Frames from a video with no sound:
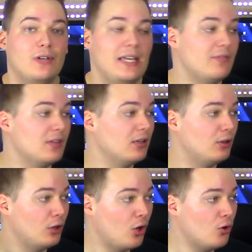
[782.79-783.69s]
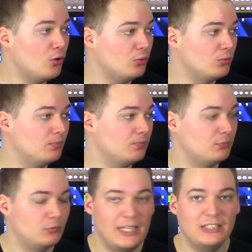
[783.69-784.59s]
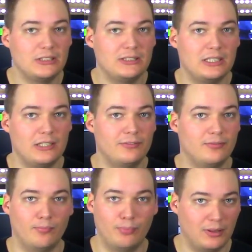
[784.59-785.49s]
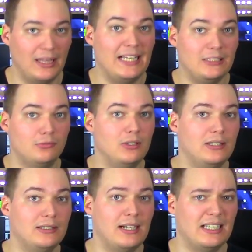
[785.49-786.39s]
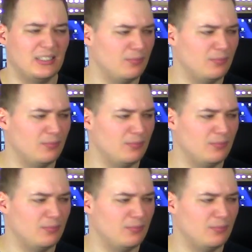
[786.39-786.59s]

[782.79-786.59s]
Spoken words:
Even the low range stuff plays really nice.